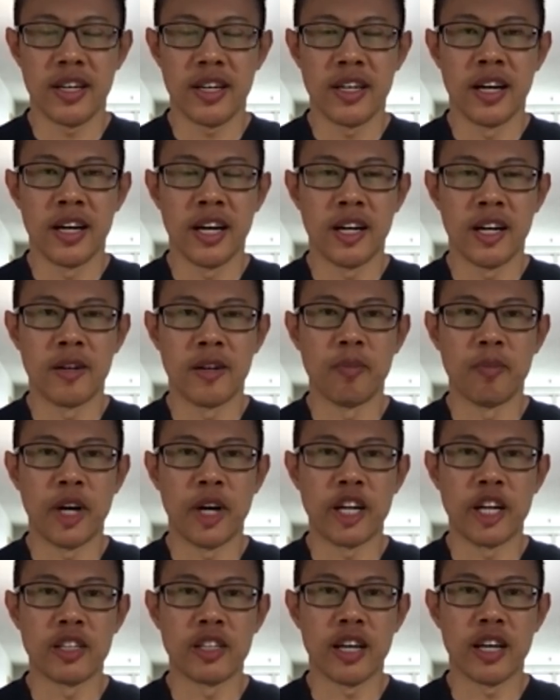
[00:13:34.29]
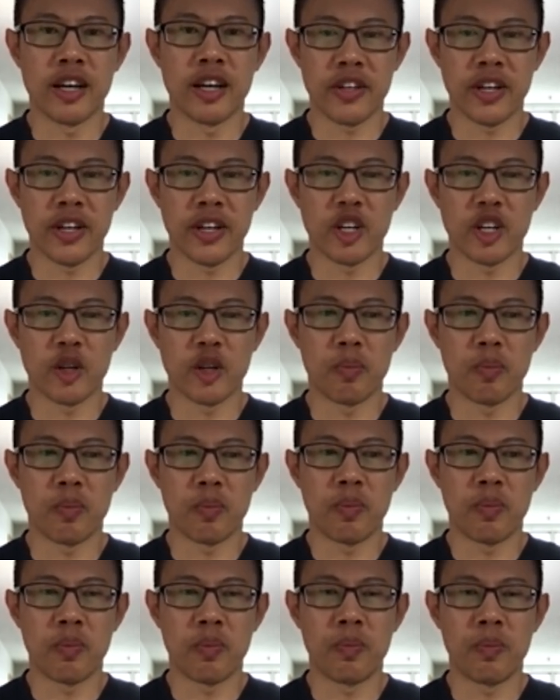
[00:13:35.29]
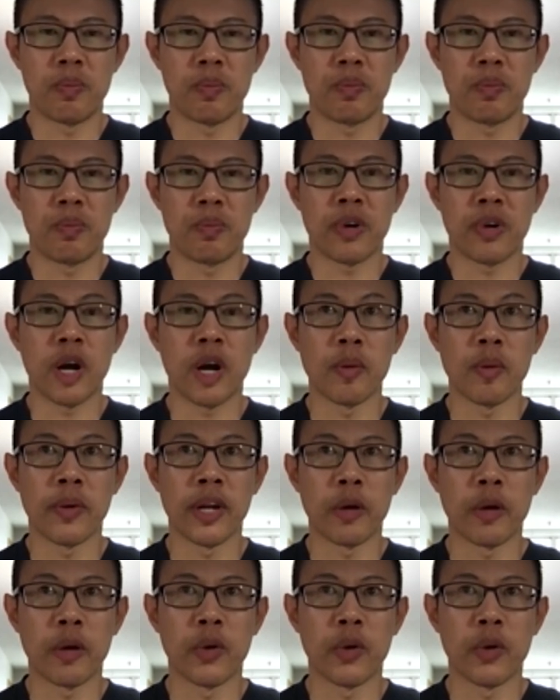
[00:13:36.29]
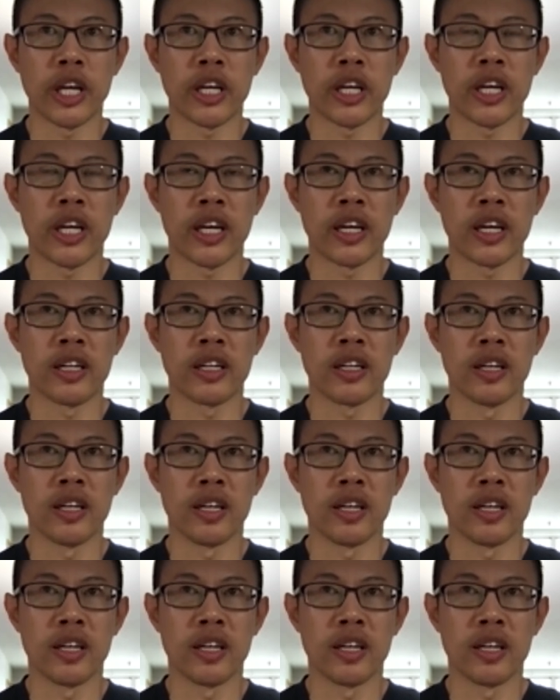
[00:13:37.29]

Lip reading: And I think probably we can.